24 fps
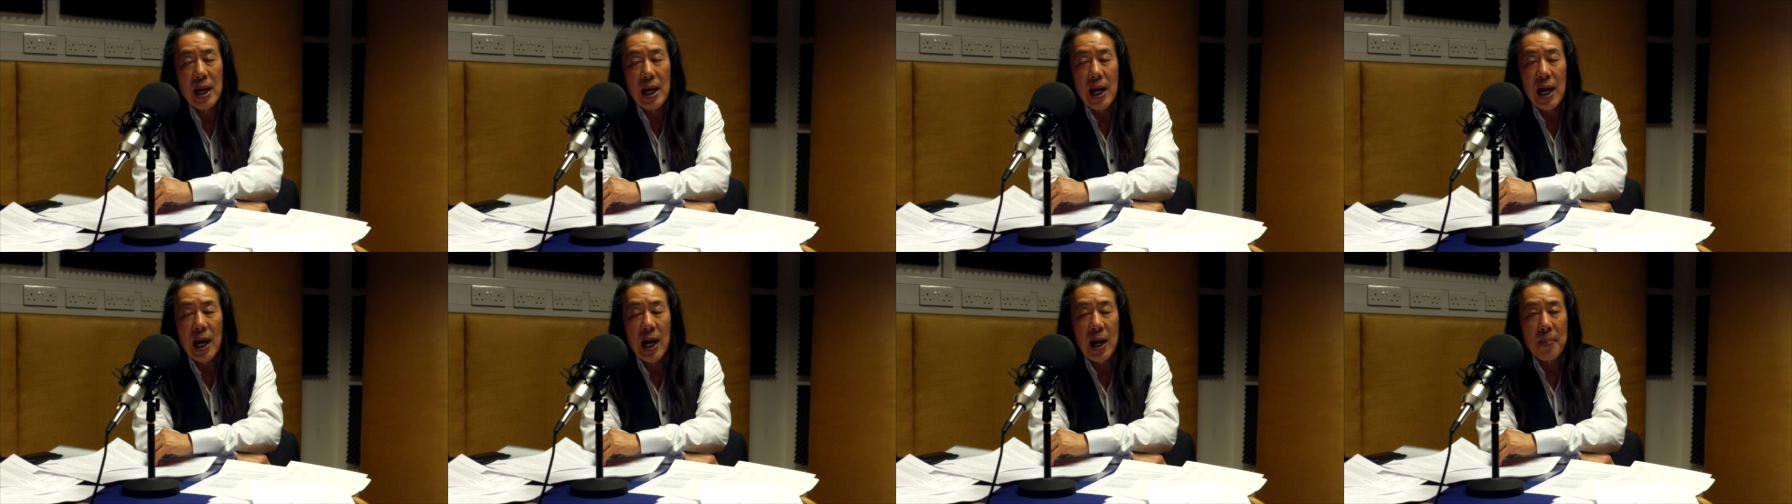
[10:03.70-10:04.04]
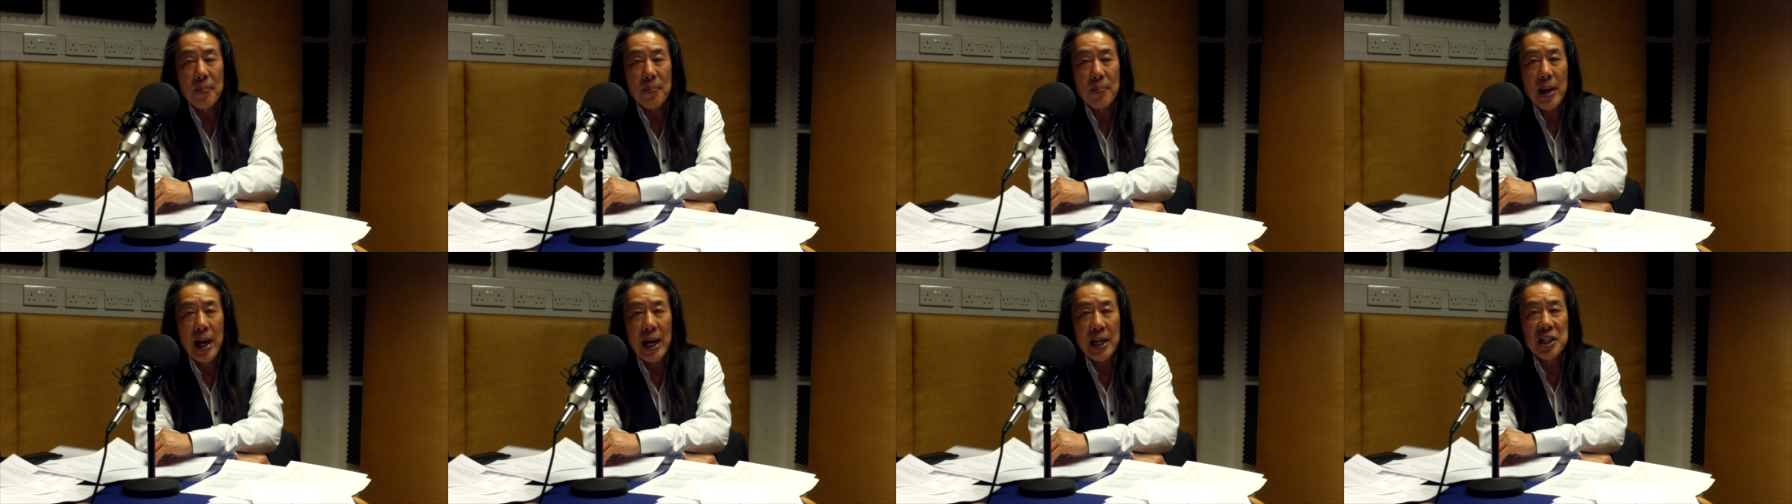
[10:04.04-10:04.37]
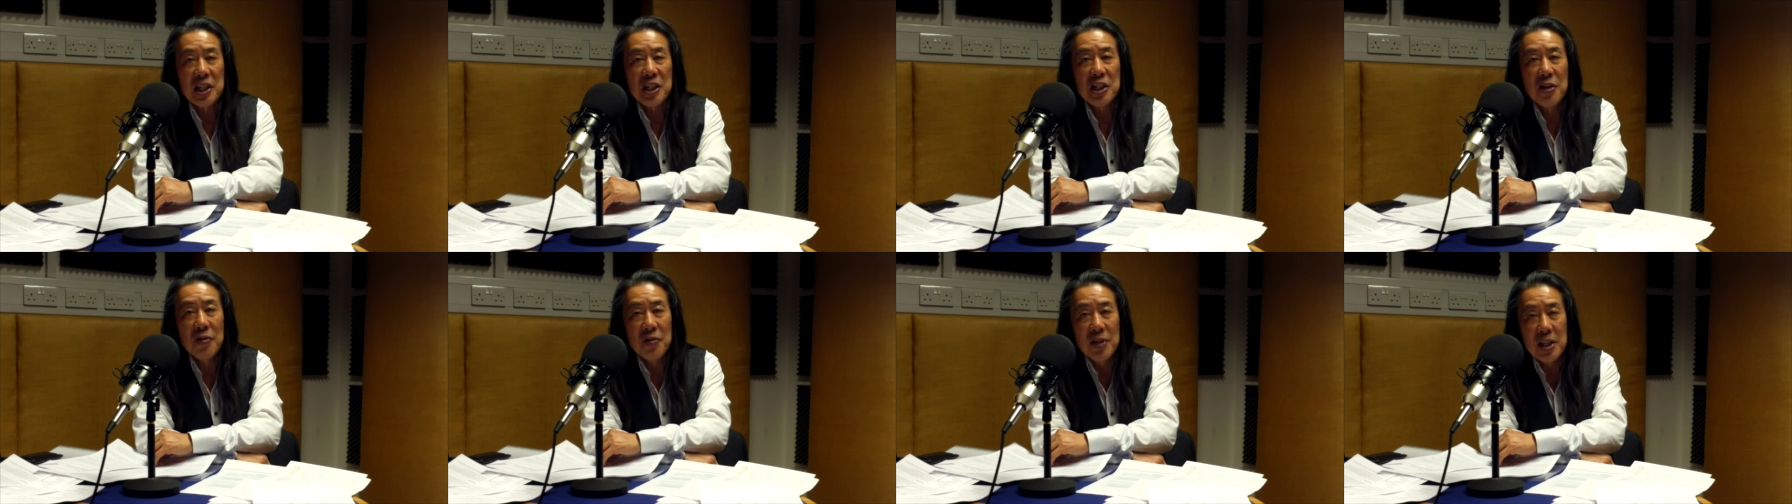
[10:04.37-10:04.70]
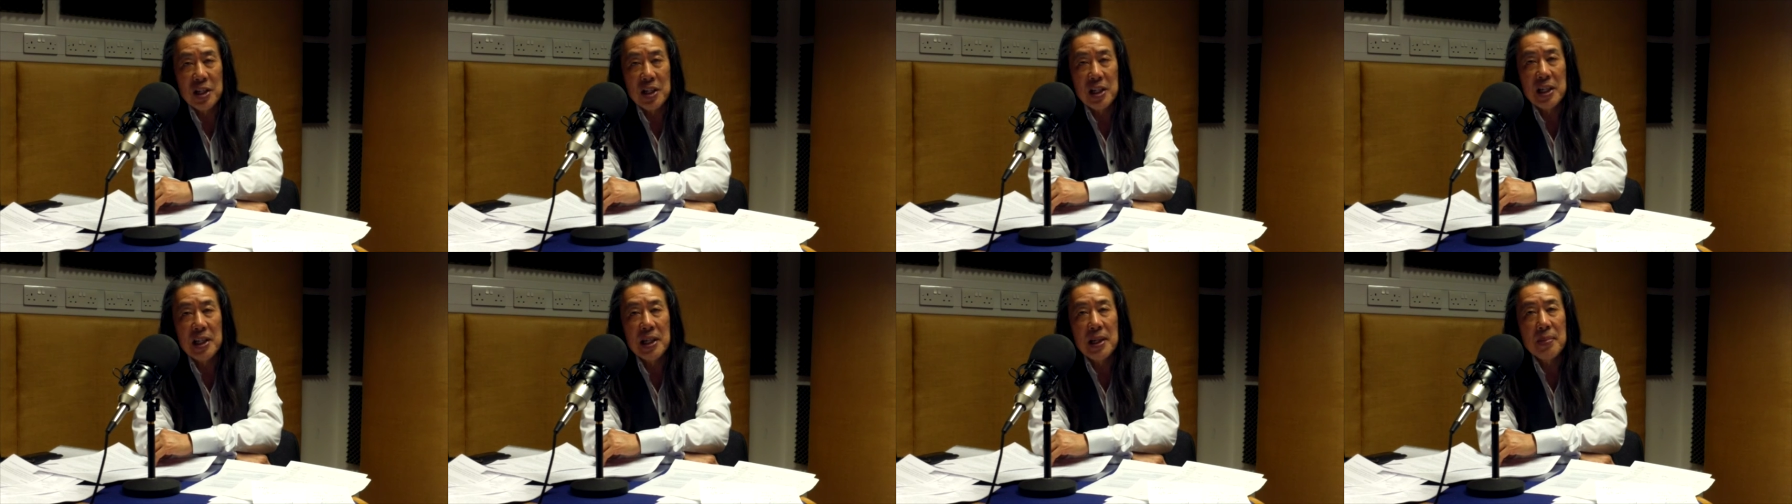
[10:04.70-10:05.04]
our
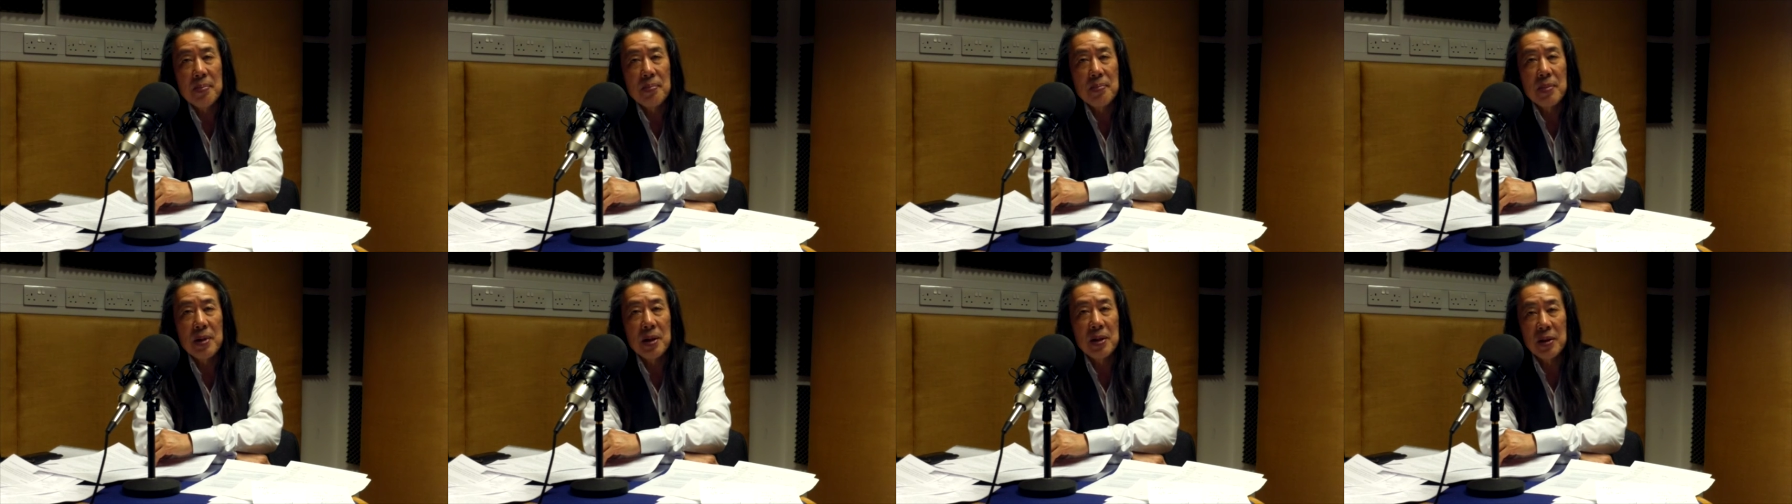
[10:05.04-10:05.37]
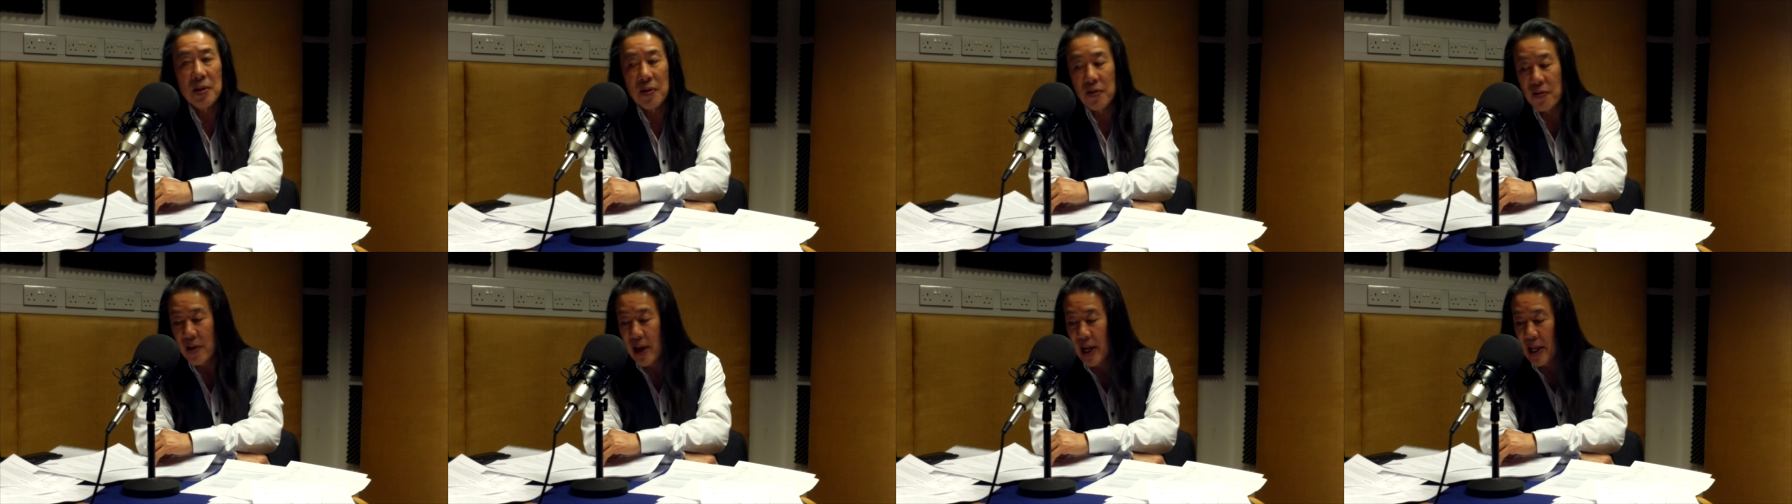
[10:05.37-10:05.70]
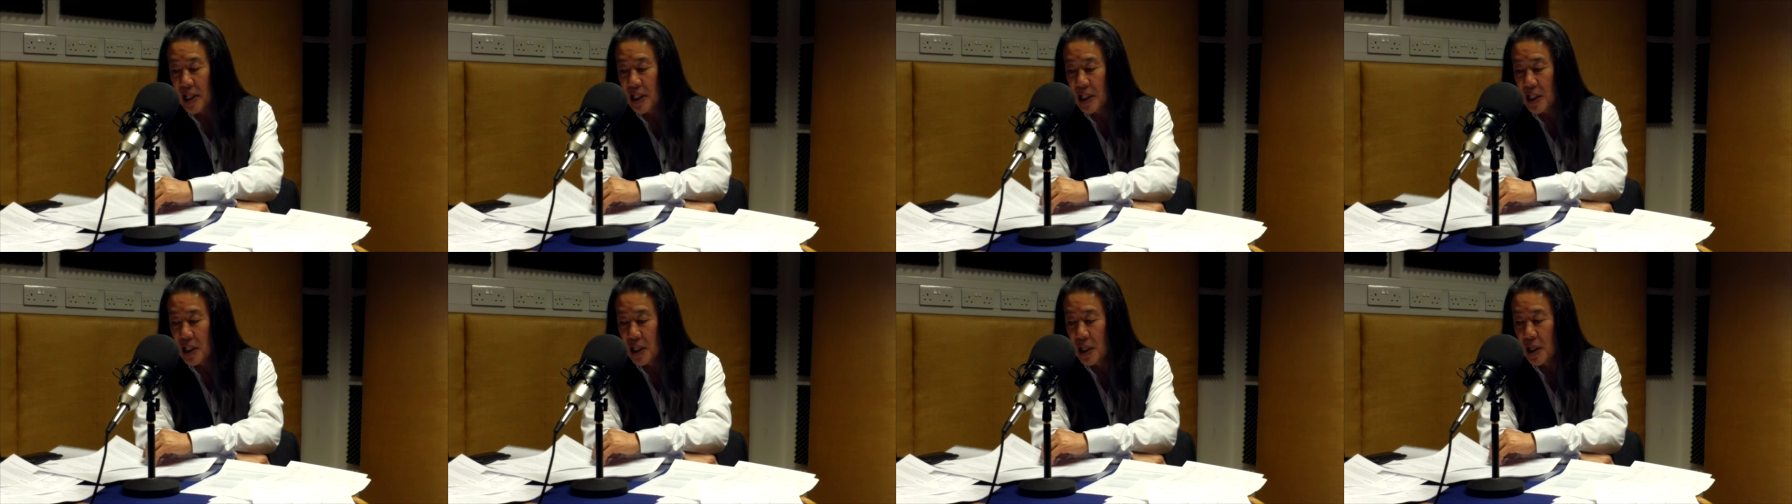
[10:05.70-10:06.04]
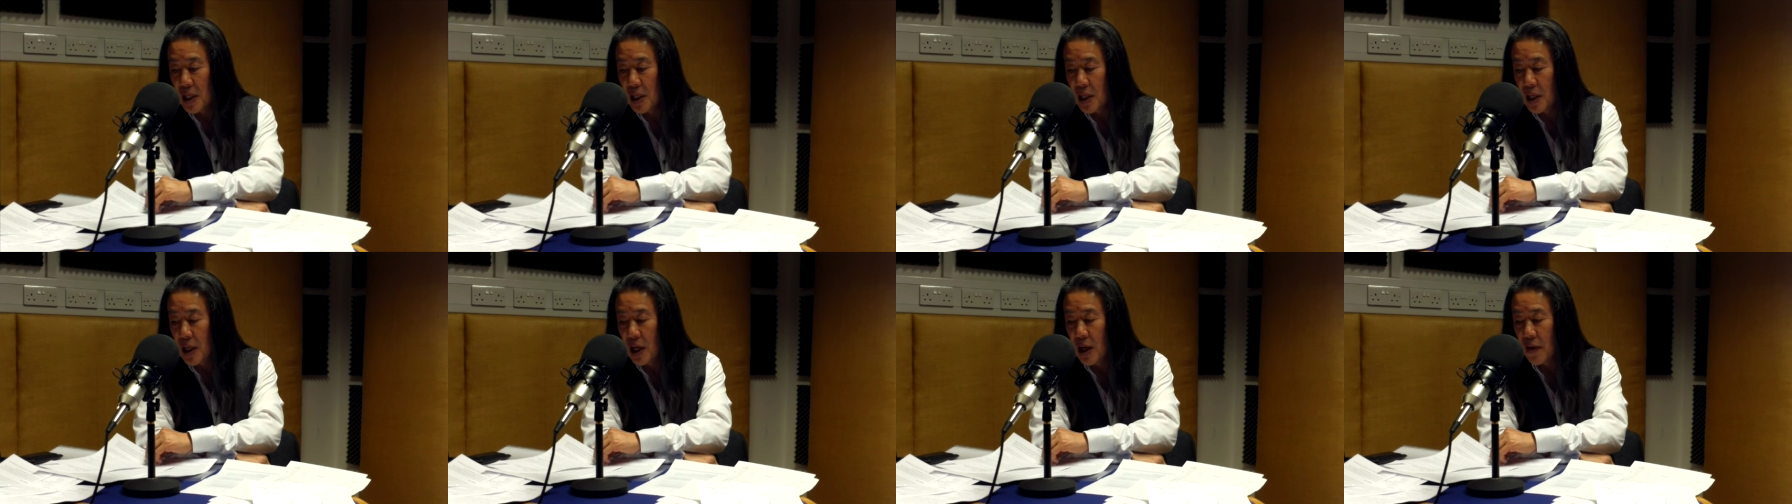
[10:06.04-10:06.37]
passivity in the face
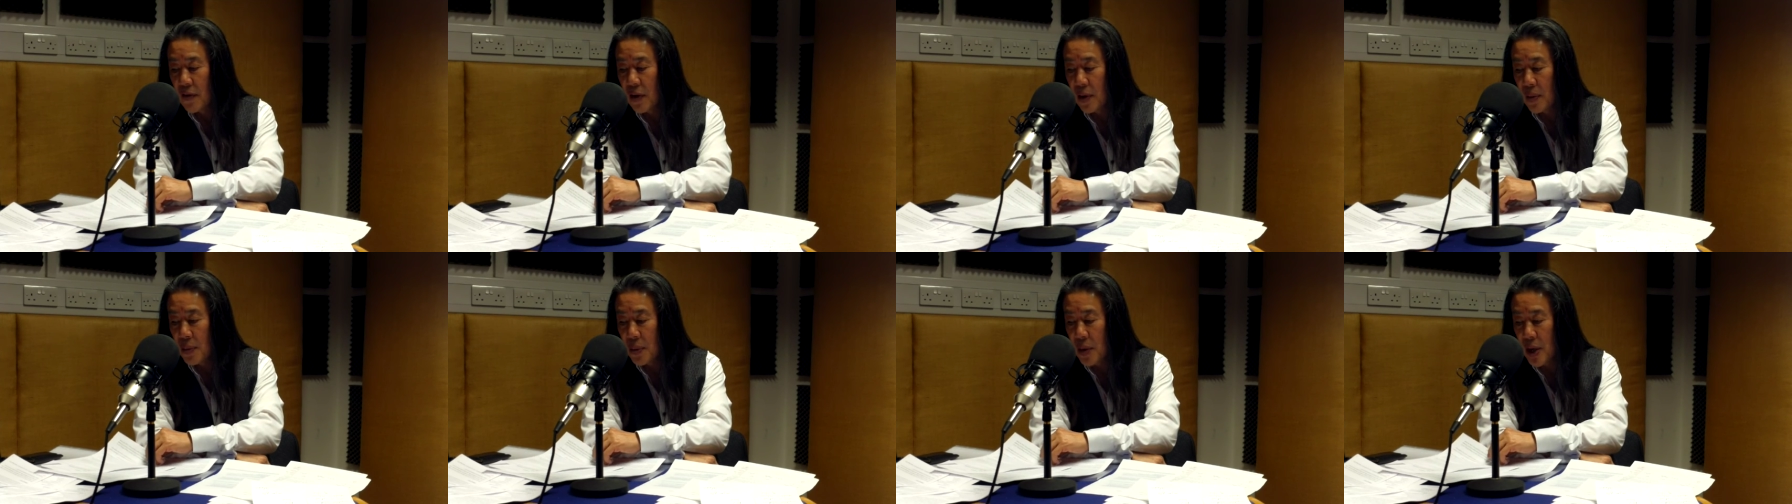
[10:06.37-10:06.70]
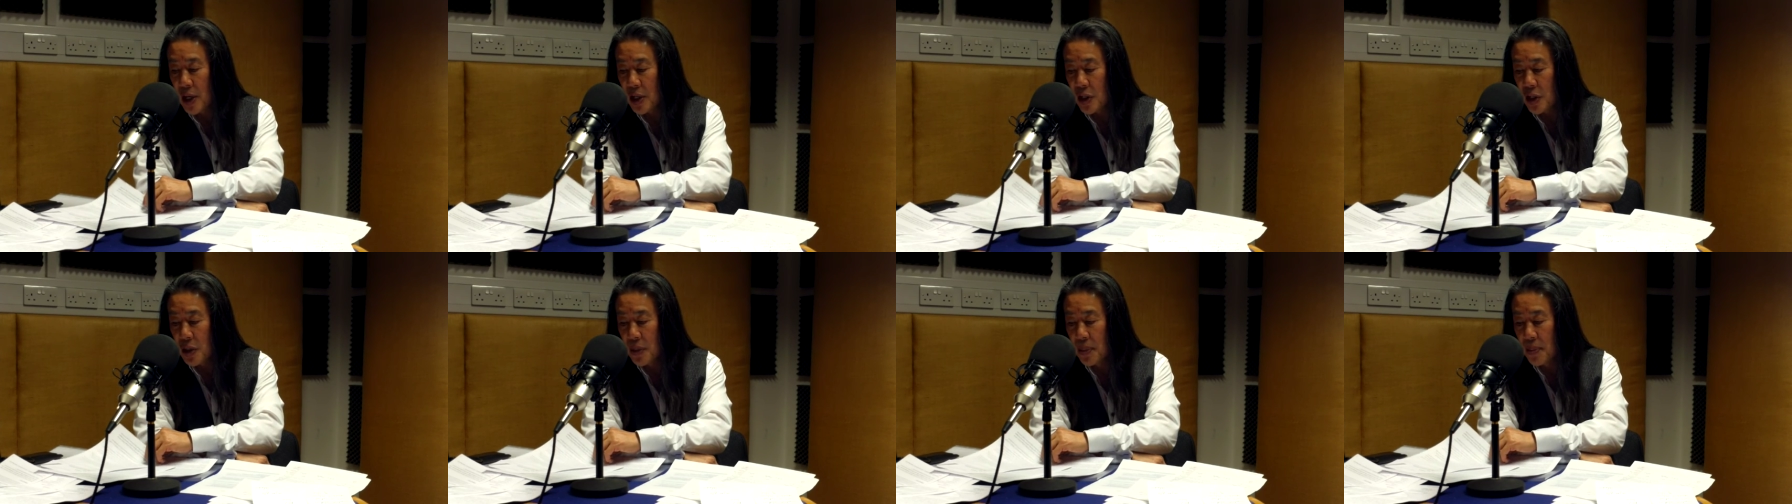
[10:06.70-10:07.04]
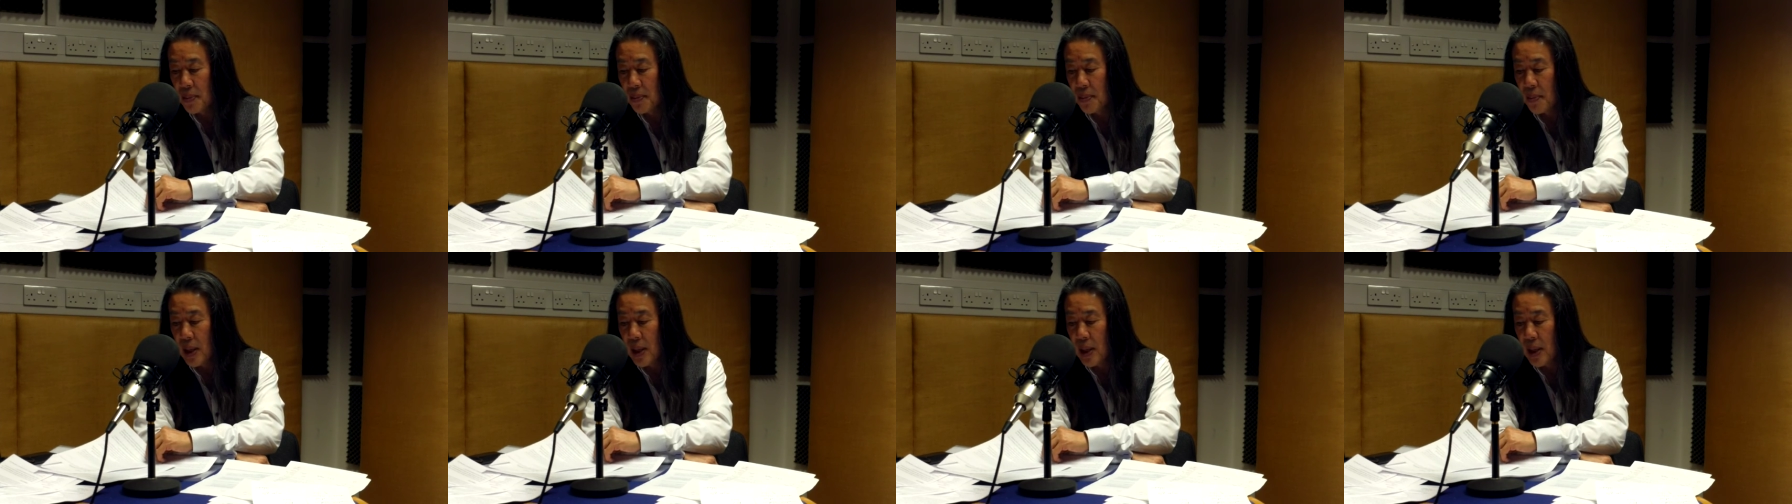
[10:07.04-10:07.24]
of oppression.